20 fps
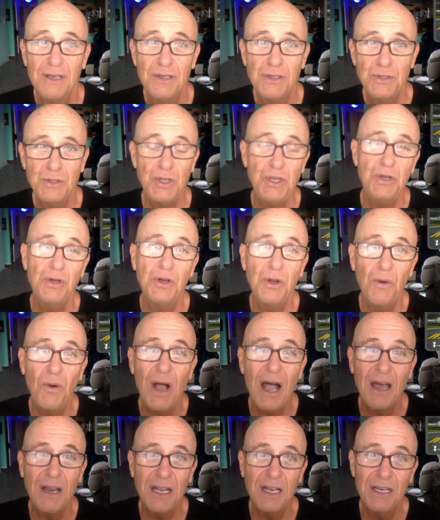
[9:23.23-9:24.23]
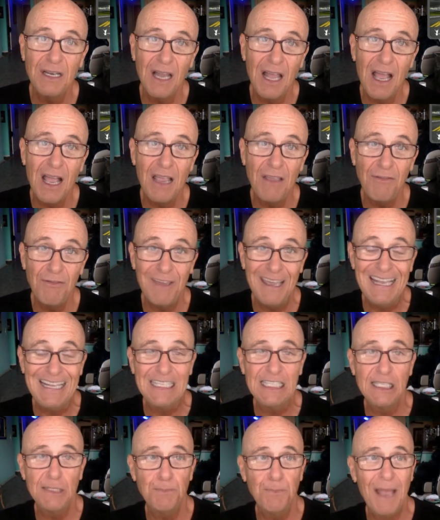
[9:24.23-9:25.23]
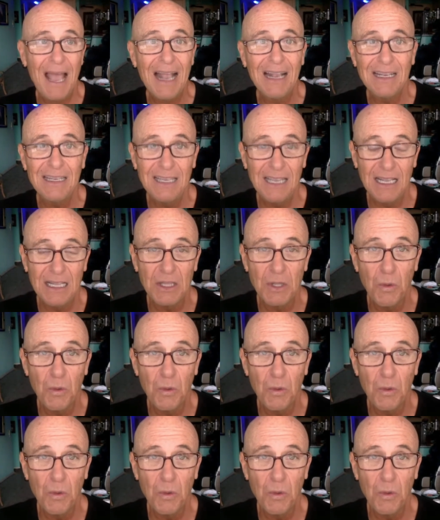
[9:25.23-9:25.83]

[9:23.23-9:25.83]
So you go out in life expecting